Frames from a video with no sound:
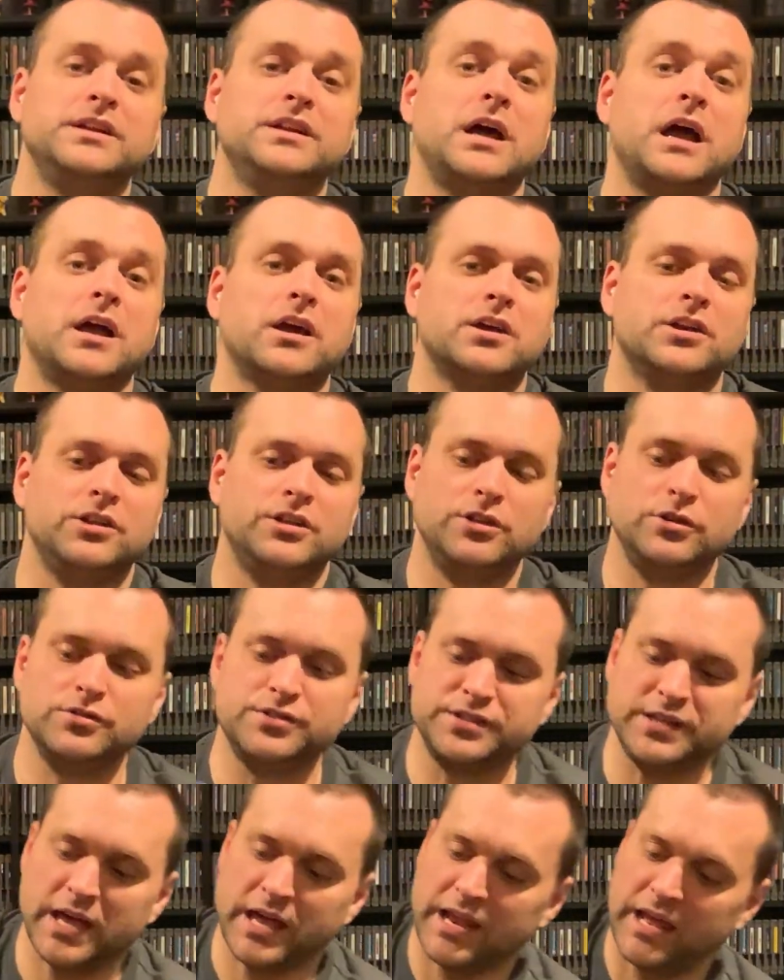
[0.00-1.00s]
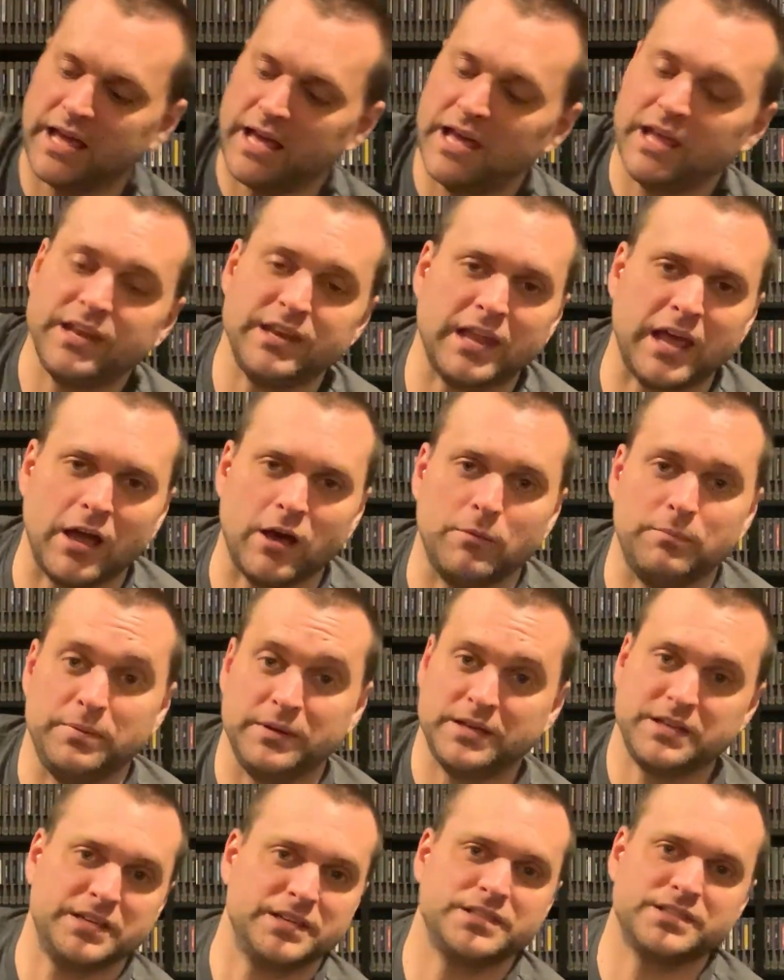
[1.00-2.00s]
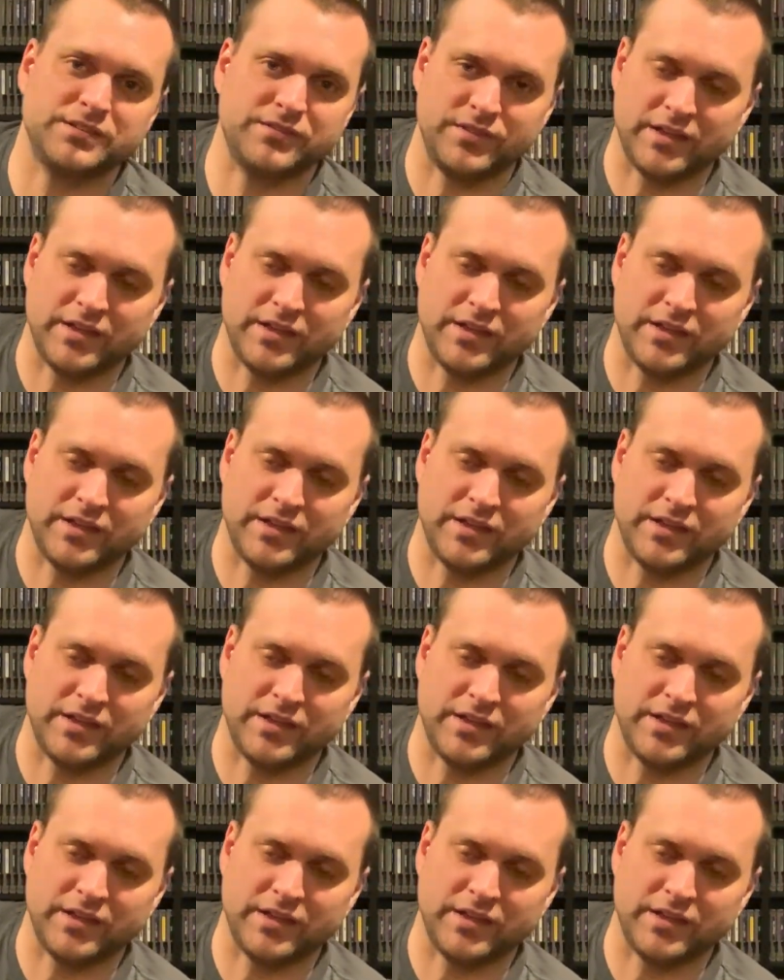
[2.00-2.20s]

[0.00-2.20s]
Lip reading: not going to use that head now because of